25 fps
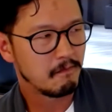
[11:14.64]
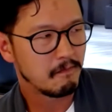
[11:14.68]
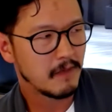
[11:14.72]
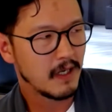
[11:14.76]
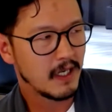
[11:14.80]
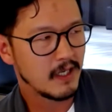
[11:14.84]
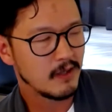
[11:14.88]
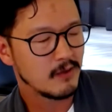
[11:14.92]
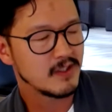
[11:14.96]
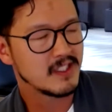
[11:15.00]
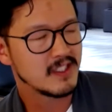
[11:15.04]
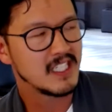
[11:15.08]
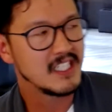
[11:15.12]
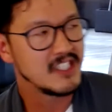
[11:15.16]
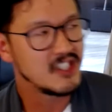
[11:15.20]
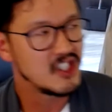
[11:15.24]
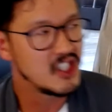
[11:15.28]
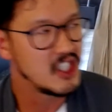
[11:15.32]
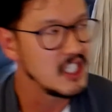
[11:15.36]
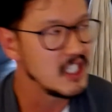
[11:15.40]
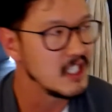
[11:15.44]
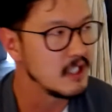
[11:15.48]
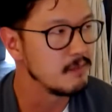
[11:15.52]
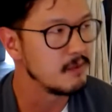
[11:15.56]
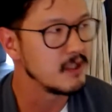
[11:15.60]
I don't want to say
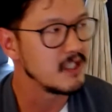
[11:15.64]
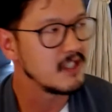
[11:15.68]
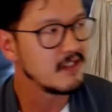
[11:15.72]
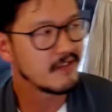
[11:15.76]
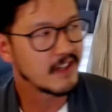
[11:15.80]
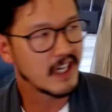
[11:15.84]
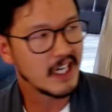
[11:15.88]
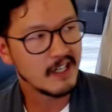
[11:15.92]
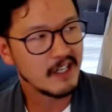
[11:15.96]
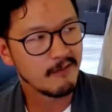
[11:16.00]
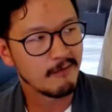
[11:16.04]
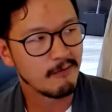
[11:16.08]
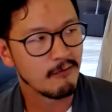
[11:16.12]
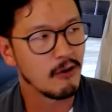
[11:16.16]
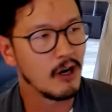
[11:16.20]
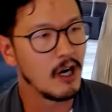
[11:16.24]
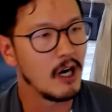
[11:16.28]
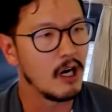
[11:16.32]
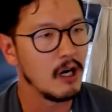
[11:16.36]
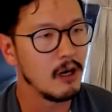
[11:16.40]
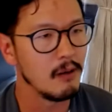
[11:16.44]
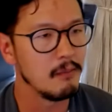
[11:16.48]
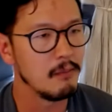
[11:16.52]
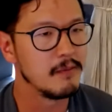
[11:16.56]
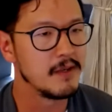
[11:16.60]
cheated, but you've kind of
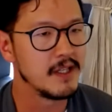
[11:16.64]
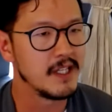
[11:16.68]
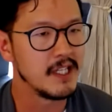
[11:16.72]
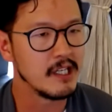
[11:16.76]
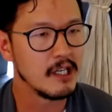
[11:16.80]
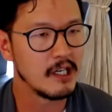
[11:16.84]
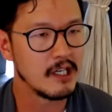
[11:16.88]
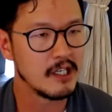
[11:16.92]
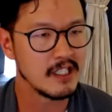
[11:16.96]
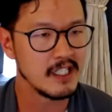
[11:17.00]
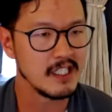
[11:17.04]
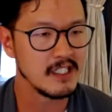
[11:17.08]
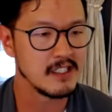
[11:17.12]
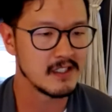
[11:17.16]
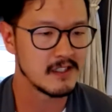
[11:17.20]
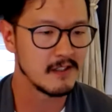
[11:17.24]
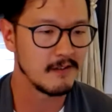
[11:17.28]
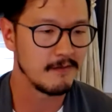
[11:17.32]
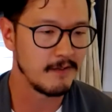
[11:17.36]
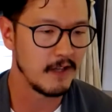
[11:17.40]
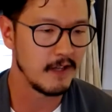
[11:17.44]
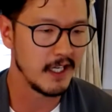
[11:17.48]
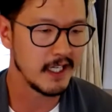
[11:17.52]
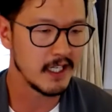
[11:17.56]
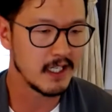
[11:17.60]
robbed the audience of
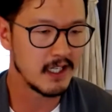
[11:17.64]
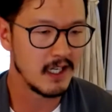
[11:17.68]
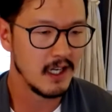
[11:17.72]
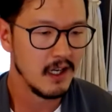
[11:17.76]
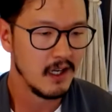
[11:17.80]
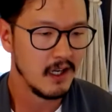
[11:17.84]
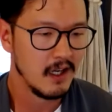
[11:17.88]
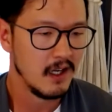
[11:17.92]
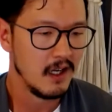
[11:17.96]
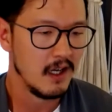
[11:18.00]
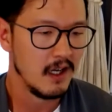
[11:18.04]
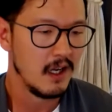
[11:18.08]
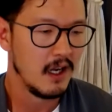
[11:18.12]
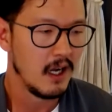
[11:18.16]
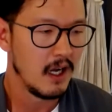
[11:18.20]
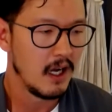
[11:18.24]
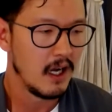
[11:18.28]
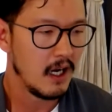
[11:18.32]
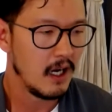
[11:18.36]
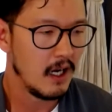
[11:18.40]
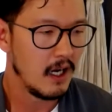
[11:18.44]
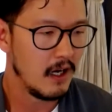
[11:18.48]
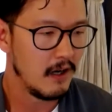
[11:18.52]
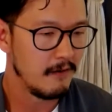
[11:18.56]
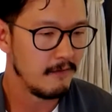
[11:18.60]
like
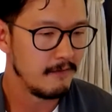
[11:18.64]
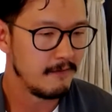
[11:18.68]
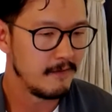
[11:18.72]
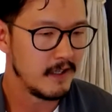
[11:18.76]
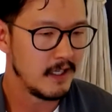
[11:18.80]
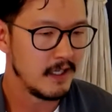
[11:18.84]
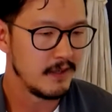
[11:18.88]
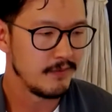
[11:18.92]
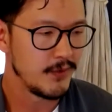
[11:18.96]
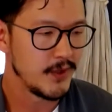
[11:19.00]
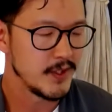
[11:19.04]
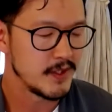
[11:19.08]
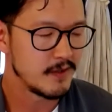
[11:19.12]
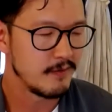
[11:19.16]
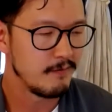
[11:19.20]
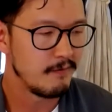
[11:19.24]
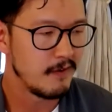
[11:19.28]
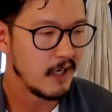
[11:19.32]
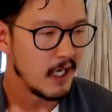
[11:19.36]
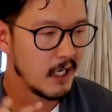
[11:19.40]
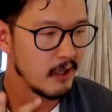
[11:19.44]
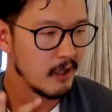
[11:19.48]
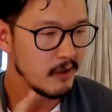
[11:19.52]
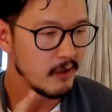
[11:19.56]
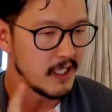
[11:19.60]
of uh, this
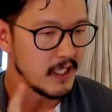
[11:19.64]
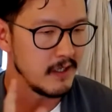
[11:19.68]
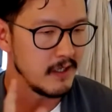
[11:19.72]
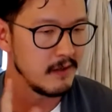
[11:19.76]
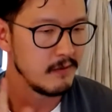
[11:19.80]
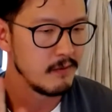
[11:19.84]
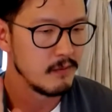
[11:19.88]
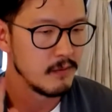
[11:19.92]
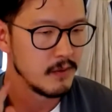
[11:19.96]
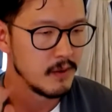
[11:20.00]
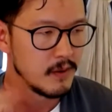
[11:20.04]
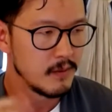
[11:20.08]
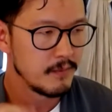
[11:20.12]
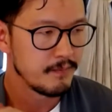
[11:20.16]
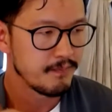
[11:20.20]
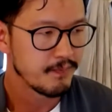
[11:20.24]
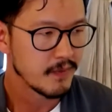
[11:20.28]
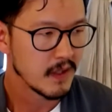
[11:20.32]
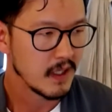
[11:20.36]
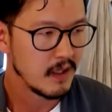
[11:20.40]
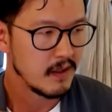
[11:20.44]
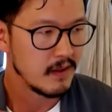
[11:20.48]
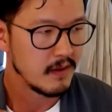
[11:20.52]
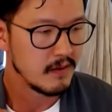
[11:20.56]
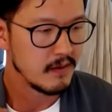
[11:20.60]
very
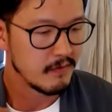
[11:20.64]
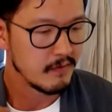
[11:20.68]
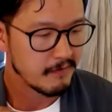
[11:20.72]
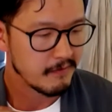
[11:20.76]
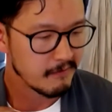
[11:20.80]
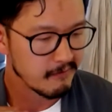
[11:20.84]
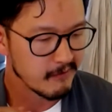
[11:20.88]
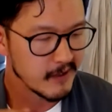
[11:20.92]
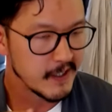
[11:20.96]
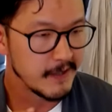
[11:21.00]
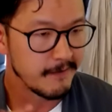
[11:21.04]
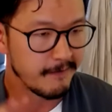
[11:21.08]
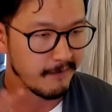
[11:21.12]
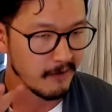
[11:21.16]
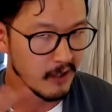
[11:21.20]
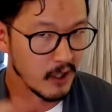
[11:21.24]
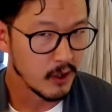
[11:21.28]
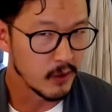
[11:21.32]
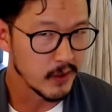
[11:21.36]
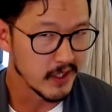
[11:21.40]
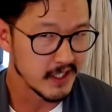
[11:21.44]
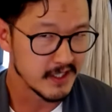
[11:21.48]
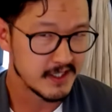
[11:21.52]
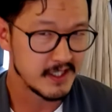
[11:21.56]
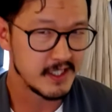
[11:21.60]
free
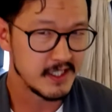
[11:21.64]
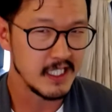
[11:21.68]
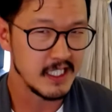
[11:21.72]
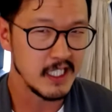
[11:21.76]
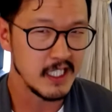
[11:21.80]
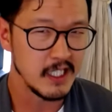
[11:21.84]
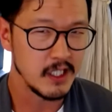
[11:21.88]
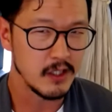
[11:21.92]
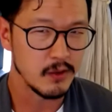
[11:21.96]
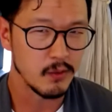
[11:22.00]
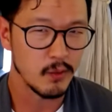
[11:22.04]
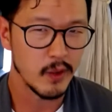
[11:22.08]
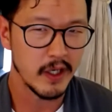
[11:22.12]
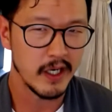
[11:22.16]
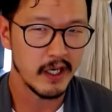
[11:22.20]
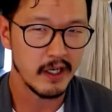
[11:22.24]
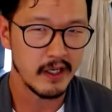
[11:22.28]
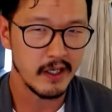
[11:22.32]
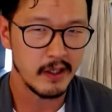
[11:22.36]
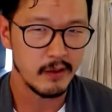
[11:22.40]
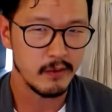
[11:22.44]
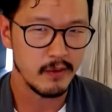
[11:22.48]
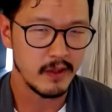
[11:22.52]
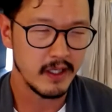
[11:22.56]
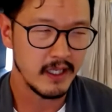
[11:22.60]
flowing scene where
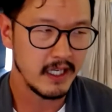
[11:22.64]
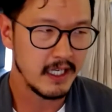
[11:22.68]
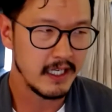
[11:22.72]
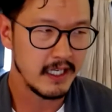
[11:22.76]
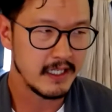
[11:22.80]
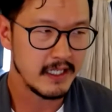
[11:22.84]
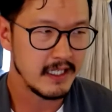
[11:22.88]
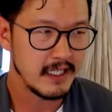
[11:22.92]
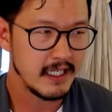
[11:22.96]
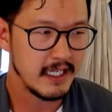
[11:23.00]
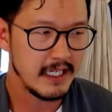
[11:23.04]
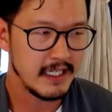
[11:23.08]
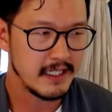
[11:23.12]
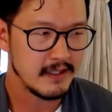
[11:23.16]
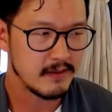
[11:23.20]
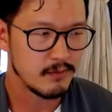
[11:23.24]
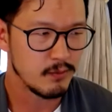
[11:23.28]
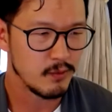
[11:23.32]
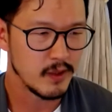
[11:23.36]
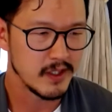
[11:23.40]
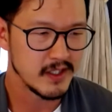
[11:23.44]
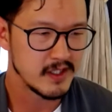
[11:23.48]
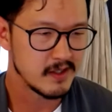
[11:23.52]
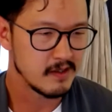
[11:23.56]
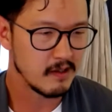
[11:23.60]
it, it it
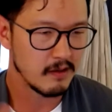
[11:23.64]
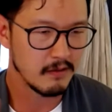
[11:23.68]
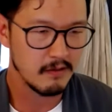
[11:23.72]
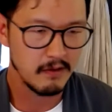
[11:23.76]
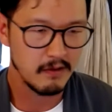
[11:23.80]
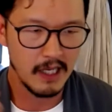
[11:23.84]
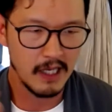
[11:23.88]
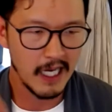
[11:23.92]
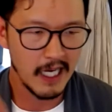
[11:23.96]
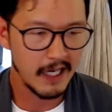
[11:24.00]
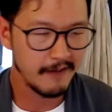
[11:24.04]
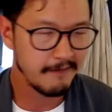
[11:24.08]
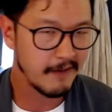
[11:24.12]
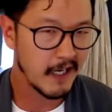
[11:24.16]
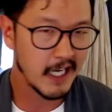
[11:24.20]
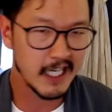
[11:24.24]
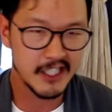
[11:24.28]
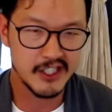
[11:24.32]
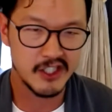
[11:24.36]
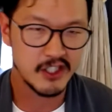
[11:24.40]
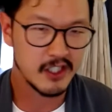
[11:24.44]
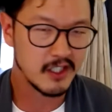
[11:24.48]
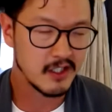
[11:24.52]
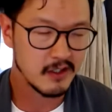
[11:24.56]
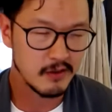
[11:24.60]
was live
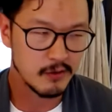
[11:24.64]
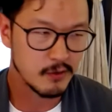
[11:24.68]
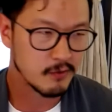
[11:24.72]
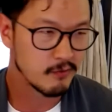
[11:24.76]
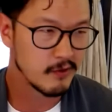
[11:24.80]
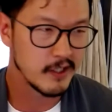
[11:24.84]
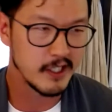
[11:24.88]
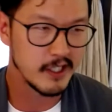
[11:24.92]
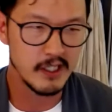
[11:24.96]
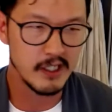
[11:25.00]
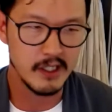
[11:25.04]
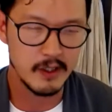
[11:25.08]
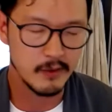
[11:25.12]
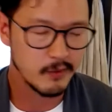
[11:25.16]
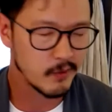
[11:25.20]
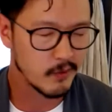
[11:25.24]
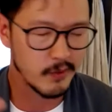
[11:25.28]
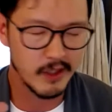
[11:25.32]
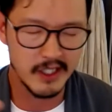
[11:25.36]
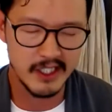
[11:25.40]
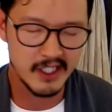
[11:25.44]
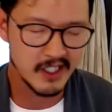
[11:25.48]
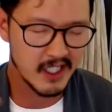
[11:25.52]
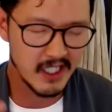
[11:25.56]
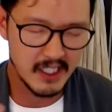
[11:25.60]
action and it was real, and we
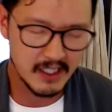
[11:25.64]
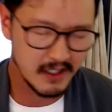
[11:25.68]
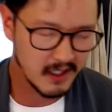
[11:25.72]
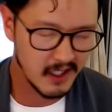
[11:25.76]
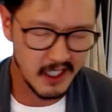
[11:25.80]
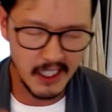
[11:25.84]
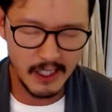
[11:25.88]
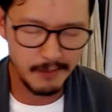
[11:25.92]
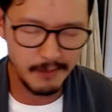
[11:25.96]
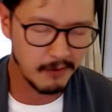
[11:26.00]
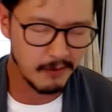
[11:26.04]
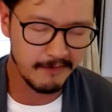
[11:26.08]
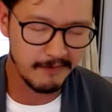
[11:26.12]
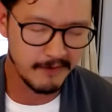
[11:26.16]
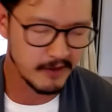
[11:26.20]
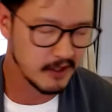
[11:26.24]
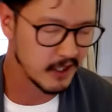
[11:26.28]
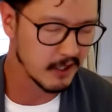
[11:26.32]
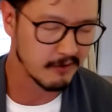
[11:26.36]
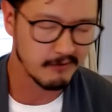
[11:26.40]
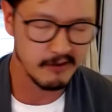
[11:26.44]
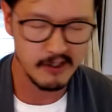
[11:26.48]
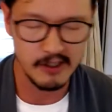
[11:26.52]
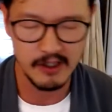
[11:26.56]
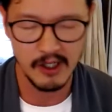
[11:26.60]
want to keep it feeling
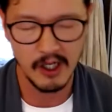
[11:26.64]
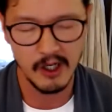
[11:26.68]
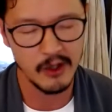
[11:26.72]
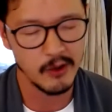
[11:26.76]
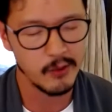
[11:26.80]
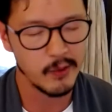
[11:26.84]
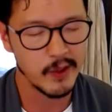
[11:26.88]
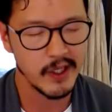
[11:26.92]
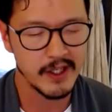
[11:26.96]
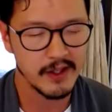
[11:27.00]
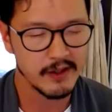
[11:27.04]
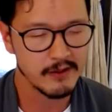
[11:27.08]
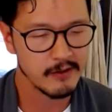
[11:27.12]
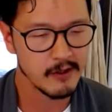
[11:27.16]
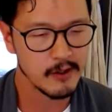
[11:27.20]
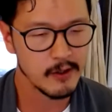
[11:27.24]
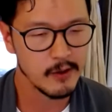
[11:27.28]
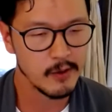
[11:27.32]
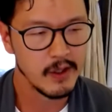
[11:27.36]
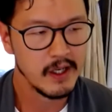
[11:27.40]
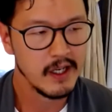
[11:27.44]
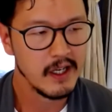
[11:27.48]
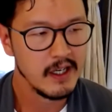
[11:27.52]
real all the way through.